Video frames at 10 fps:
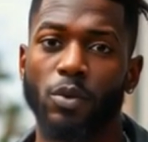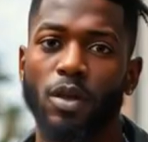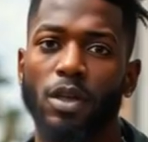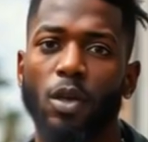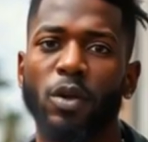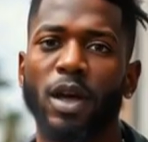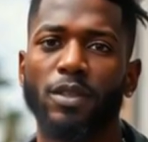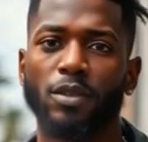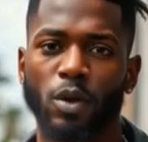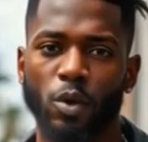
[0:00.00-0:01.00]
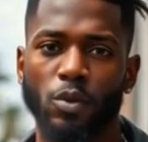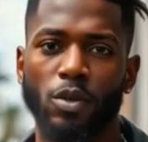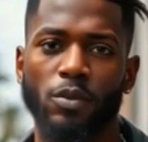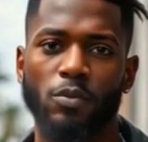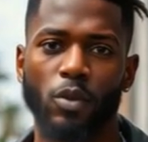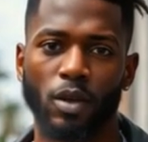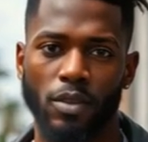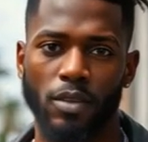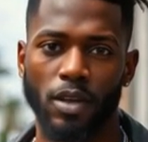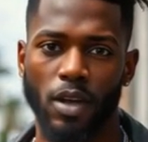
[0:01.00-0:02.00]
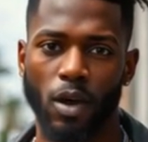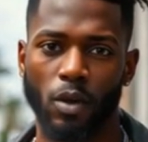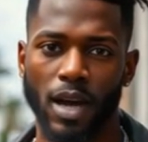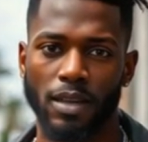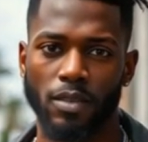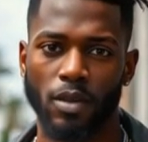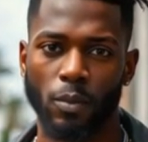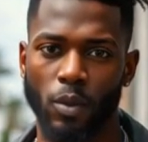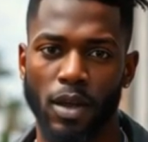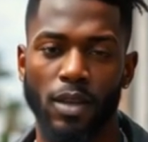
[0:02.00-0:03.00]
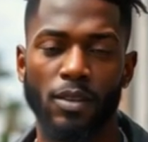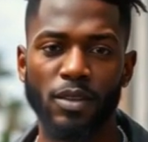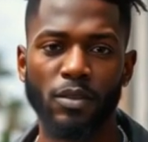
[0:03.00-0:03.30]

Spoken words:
can get all kinds of holsters for it, all kinds of upgrades.